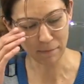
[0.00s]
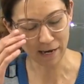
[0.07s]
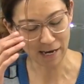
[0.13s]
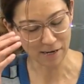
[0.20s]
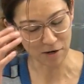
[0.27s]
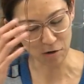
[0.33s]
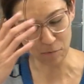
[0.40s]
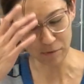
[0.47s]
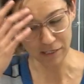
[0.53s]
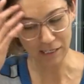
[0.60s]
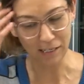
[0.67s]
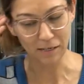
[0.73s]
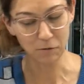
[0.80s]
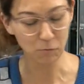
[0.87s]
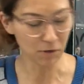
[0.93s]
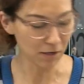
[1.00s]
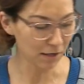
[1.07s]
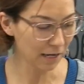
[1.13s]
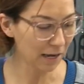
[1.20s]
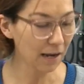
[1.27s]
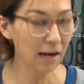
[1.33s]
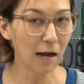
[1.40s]
bad opening it.
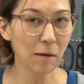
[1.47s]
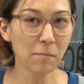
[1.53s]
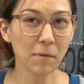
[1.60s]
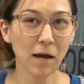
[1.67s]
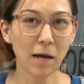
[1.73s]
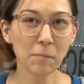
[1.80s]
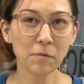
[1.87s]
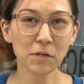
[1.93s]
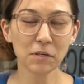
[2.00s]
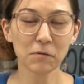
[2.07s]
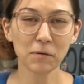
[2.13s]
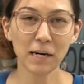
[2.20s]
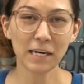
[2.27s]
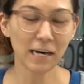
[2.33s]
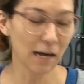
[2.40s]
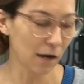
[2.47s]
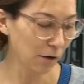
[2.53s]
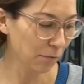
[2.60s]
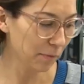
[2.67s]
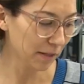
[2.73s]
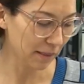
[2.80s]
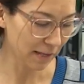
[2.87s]
Well, I'm good right
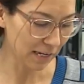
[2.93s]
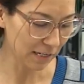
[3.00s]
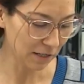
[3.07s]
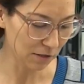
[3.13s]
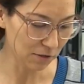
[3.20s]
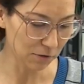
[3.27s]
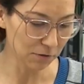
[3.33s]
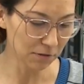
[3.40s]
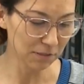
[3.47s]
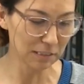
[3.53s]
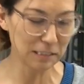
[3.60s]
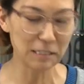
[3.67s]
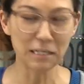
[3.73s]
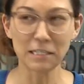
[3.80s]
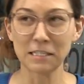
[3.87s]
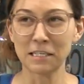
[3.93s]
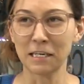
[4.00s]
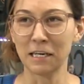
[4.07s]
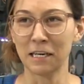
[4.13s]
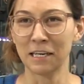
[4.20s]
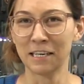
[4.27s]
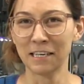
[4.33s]
now, but thank you,
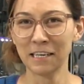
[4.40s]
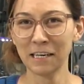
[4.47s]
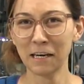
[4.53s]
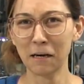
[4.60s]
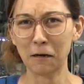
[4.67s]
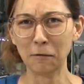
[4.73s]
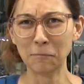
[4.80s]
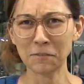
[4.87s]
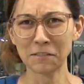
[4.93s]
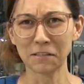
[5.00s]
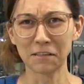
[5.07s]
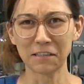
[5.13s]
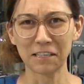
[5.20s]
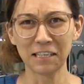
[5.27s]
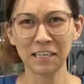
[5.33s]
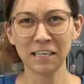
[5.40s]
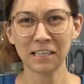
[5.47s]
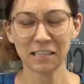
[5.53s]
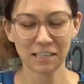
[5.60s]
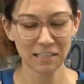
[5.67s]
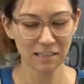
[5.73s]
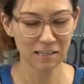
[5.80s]
Justin. I'm sorry.
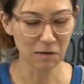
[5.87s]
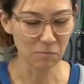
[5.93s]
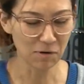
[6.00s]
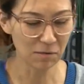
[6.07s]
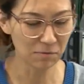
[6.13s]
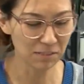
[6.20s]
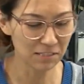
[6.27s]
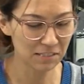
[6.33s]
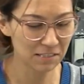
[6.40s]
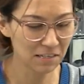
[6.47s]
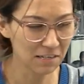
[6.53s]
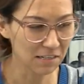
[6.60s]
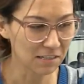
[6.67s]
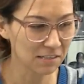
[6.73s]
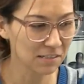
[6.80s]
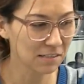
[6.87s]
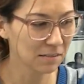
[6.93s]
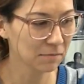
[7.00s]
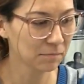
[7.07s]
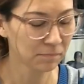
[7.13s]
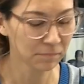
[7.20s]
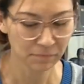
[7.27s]
That probably sucks.
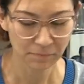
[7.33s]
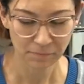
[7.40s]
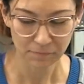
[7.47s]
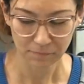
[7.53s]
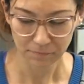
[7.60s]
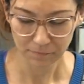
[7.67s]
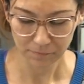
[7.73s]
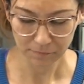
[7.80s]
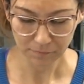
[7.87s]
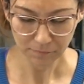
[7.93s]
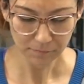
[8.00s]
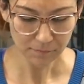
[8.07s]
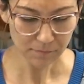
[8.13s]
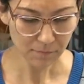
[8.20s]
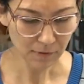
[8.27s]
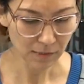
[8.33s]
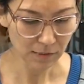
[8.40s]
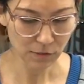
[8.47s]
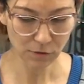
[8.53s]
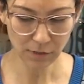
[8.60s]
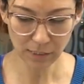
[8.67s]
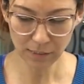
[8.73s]

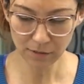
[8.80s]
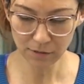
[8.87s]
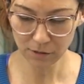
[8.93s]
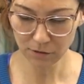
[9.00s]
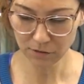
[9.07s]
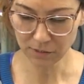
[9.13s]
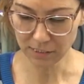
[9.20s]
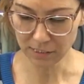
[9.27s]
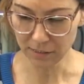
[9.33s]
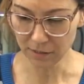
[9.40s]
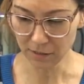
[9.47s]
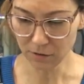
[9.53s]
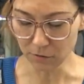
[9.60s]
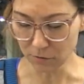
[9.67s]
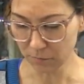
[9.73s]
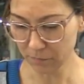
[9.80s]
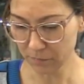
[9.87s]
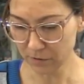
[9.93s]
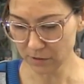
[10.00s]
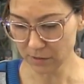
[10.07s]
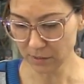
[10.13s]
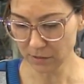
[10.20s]
So then you see, oh,
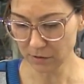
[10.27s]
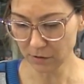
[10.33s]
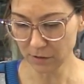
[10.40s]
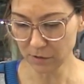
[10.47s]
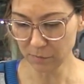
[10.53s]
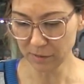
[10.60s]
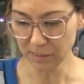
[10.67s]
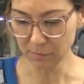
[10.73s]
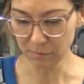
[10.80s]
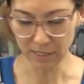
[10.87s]
there's also a little piece of